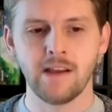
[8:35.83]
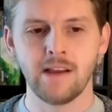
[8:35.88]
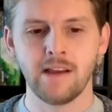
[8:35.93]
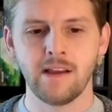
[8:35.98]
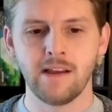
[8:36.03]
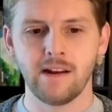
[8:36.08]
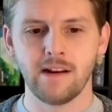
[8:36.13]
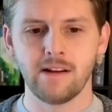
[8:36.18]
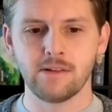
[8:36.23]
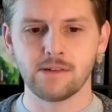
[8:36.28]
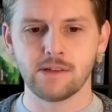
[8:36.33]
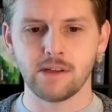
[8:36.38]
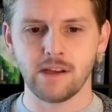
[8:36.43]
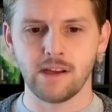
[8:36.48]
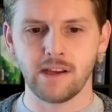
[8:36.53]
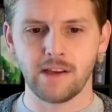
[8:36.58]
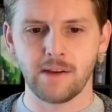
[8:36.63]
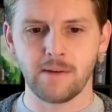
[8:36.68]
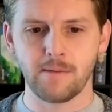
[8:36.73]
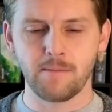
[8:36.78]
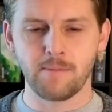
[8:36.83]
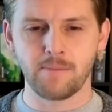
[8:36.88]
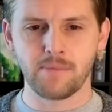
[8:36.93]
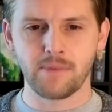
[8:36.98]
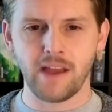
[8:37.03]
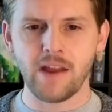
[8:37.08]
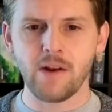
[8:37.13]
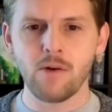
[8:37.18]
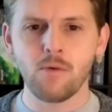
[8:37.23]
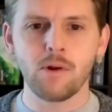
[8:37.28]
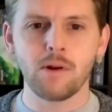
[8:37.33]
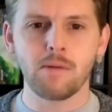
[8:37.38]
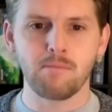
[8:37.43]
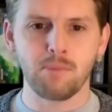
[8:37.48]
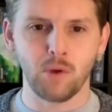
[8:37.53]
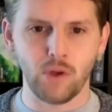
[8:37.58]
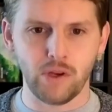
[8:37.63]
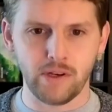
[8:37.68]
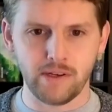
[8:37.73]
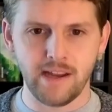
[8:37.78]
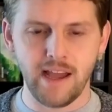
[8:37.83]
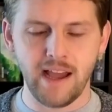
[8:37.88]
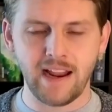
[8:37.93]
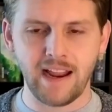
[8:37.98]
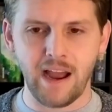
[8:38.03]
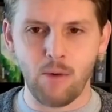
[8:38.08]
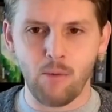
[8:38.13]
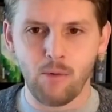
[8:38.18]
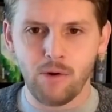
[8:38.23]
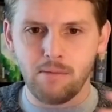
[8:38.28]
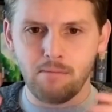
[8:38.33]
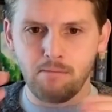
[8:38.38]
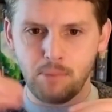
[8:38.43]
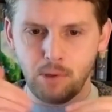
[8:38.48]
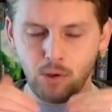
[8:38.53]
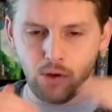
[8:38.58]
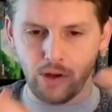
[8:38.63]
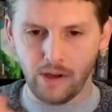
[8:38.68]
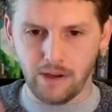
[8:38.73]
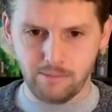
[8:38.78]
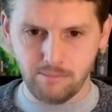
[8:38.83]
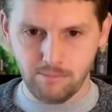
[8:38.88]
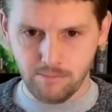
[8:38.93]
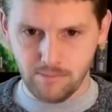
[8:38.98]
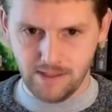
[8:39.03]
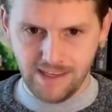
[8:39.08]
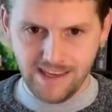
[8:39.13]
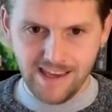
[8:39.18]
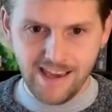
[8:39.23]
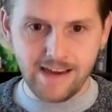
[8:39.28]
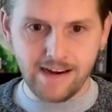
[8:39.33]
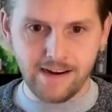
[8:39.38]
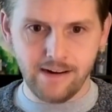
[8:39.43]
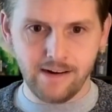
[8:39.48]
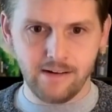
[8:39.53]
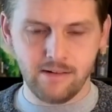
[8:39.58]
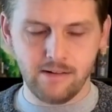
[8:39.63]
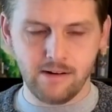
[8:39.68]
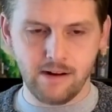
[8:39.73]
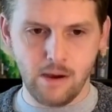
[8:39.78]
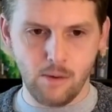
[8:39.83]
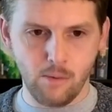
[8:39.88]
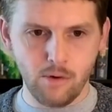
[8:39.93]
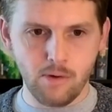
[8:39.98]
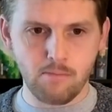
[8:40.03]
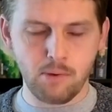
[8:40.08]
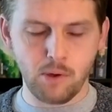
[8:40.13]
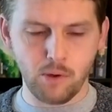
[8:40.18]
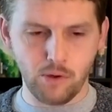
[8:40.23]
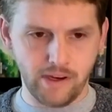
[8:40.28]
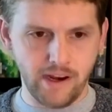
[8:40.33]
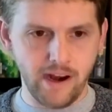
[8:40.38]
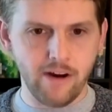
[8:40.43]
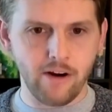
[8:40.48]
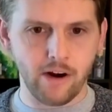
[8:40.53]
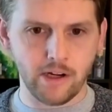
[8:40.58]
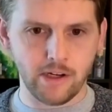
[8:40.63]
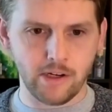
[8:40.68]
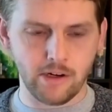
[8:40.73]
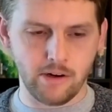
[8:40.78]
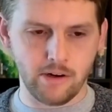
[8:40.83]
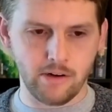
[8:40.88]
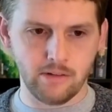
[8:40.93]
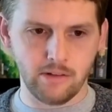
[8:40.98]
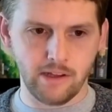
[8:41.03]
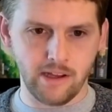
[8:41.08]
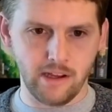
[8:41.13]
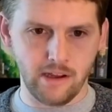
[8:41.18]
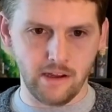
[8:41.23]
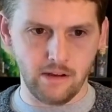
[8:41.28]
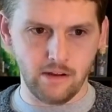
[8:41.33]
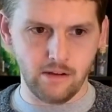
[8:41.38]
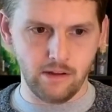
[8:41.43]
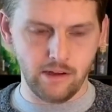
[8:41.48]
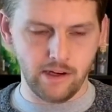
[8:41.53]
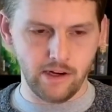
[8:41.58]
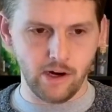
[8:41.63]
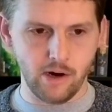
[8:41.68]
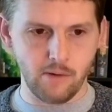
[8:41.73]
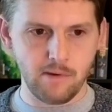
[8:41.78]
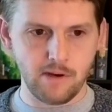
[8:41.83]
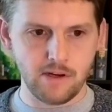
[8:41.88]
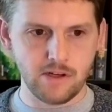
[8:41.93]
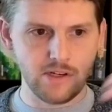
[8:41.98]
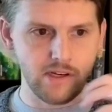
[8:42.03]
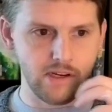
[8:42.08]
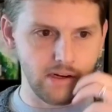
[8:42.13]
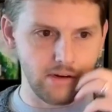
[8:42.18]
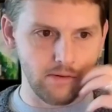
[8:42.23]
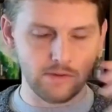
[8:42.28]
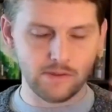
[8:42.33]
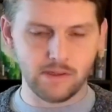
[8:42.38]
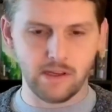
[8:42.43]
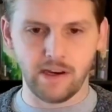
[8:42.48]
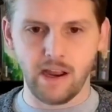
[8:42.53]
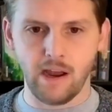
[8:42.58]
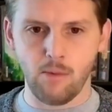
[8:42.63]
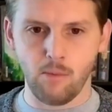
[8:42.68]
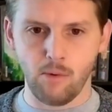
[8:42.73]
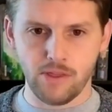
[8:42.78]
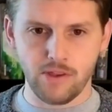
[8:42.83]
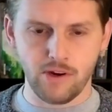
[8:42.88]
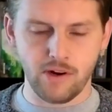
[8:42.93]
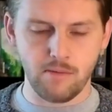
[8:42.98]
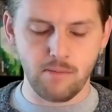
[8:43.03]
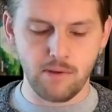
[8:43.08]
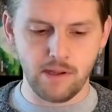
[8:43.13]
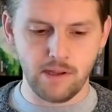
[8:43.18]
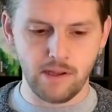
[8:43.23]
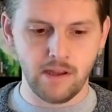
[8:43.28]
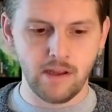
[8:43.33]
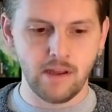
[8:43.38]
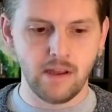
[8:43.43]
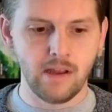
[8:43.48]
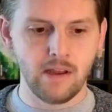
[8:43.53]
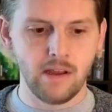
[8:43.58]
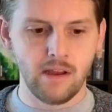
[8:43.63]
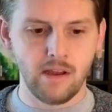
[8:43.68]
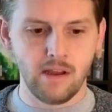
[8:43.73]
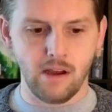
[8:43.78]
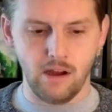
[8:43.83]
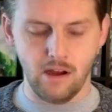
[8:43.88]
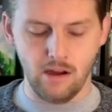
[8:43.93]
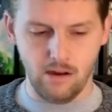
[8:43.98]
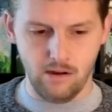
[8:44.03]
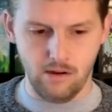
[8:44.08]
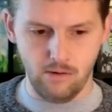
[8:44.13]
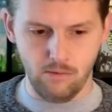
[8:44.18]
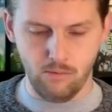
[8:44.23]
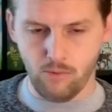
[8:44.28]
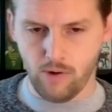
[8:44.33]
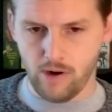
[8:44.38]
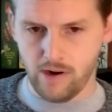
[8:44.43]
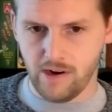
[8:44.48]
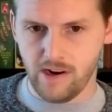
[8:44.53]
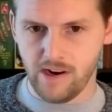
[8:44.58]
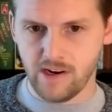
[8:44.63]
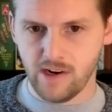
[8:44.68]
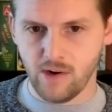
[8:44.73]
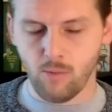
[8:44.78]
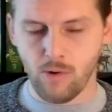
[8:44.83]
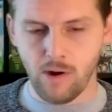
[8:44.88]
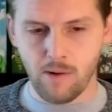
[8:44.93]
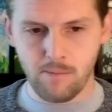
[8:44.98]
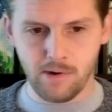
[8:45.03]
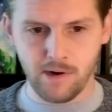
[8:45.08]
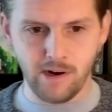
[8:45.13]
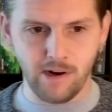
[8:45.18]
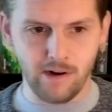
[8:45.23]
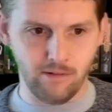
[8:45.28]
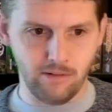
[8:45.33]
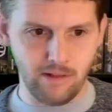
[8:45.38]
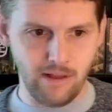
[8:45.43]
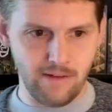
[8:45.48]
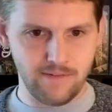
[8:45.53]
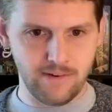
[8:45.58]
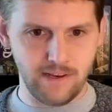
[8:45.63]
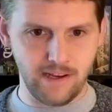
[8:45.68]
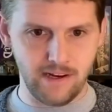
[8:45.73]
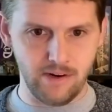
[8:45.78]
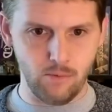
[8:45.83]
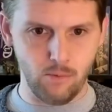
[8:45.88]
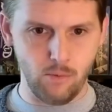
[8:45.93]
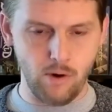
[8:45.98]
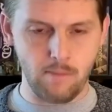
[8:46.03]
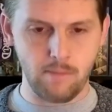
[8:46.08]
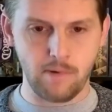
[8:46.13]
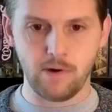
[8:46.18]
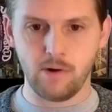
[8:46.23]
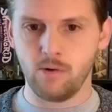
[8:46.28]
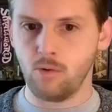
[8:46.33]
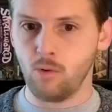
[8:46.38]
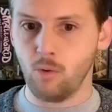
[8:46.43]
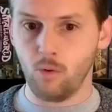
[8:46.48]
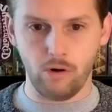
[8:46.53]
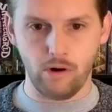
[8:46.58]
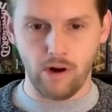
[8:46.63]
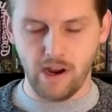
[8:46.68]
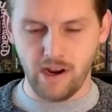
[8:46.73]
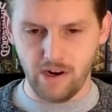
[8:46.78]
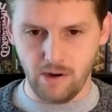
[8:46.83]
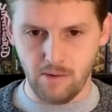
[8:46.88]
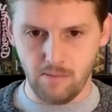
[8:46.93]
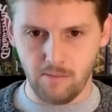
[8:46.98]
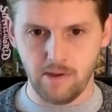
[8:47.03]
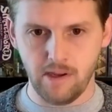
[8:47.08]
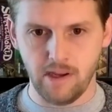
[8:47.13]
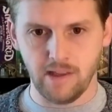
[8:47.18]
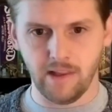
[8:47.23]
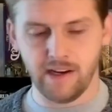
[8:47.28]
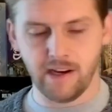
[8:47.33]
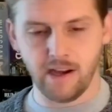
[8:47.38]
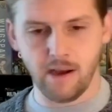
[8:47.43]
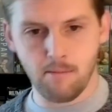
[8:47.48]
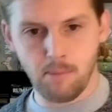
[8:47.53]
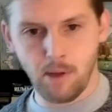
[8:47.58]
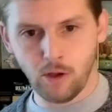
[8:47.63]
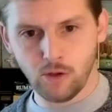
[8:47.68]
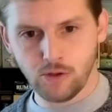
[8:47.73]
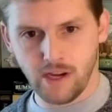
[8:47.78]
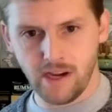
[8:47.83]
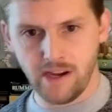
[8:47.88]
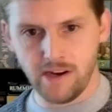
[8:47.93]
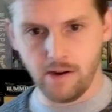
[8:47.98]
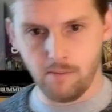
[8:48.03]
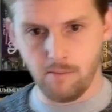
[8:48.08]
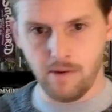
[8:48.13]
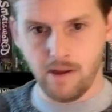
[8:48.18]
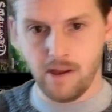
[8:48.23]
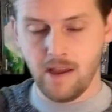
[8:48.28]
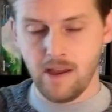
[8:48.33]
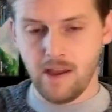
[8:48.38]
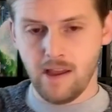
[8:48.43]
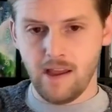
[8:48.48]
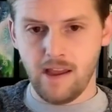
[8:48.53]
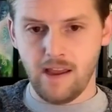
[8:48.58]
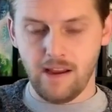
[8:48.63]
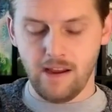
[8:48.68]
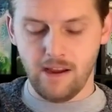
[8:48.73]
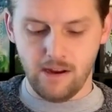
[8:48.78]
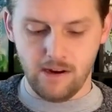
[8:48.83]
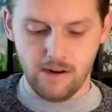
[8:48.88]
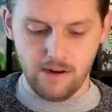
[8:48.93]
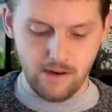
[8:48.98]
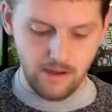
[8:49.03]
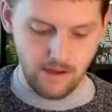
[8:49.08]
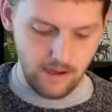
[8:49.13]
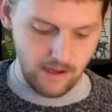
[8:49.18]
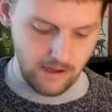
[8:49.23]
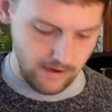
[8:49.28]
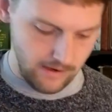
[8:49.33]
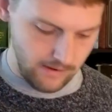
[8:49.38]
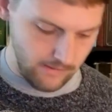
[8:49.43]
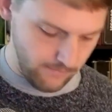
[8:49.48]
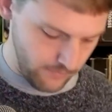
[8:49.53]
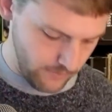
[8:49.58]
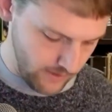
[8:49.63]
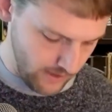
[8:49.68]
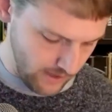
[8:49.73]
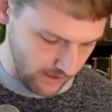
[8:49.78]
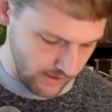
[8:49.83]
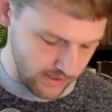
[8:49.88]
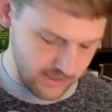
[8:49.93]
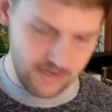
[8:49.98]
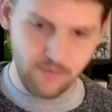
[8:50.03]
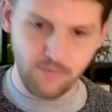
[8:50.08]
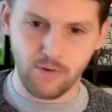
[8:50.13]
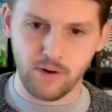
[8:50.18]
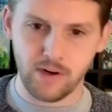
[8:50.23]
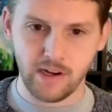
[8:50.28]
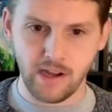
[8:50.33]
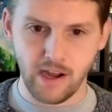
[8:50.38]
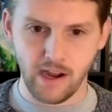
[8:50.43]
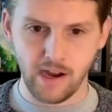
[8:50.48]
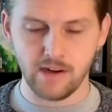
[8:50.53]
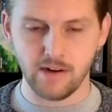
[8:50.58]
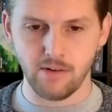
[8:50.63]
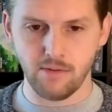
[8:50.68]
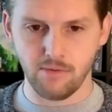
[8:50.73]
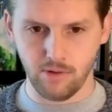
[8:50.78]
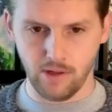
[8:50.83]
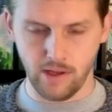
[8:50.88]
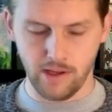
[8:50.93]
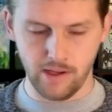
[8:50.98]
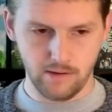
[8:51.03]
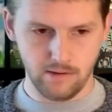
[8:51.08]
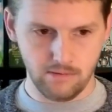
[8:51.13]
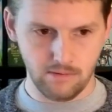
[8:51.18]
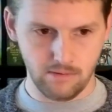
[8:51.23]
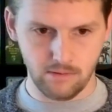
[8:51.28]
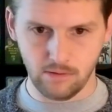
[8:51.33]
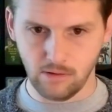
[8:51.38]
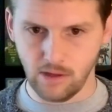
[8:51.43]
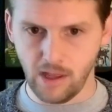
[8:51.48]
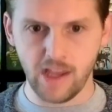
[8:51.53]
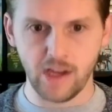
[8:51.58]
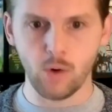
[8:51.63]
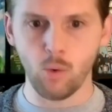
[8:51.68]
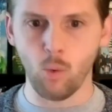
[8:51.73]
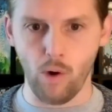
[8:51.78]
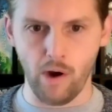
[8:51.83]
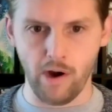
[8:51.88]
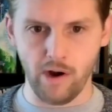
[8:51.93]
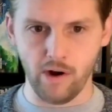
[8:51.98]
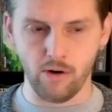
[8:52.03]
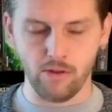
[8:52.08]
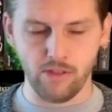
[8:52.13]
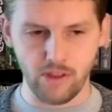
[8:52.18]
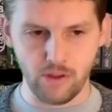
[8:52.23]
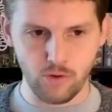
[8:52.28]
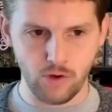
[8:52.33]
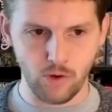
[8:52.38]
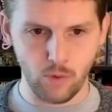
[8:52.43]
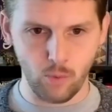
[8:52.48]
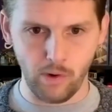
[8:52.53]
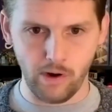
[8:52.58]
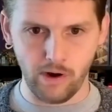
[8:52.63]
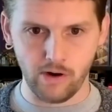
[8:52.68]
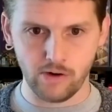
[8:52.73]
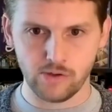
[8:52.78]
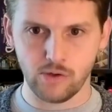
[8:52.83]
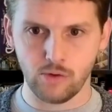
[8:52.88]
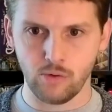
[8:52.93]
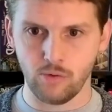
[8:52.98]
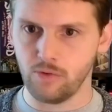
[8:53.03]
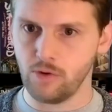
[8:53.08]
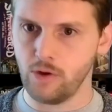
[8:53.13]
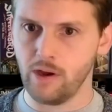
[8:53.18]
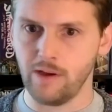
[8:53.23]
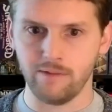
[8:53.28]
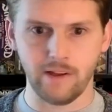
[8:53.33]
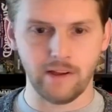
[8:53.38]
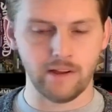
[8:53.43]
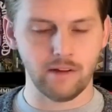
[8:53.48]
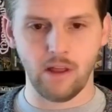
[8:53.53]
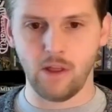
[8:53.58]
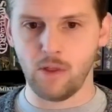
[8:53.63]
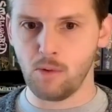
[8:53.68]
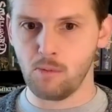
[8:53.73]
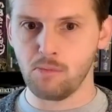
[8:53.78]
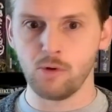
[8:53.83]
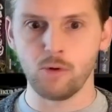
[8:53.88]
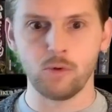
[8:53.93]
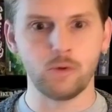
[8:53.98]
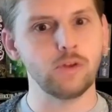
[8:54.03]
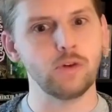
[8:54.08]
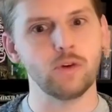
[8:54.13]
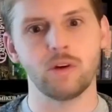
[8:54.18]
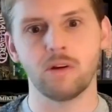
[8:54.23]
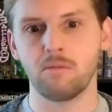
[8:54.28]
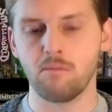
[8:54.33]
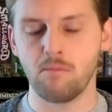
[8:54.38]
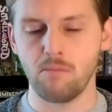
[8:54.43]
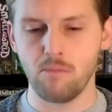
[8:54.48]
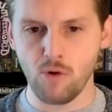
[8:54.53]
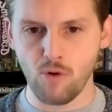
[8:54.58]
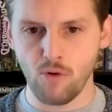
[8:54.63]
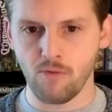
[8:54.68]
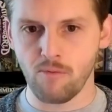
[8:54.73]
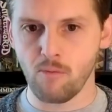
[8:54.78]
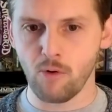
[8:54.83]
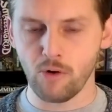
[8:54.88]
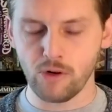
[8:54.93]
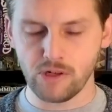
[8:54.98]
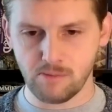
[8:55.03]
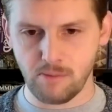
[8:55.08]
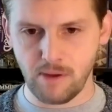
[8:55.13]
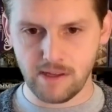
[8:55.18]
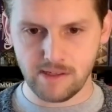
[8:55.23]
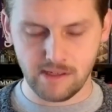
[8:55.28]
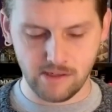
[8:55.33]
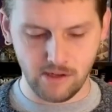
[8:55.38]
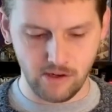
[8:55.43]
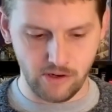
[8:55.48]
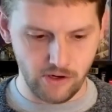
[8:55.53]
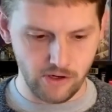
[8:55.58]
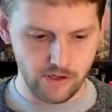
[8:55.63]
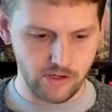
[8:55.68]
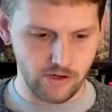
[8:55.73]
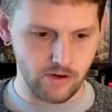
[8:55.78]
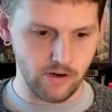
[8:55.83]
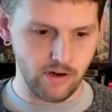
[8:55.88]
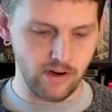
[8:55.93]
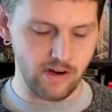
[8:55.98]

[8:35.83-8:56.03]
And it's like, I don't want to build a deck. I want to build a kit. I want to build a character like an RPG. And it was like, I want there to be a right-handed weapon and a left-handed weapon or item, and like a belt item, and a different kind of like leg wear that you could wear. So if you have like leather boots, you can move more spaces on your turn.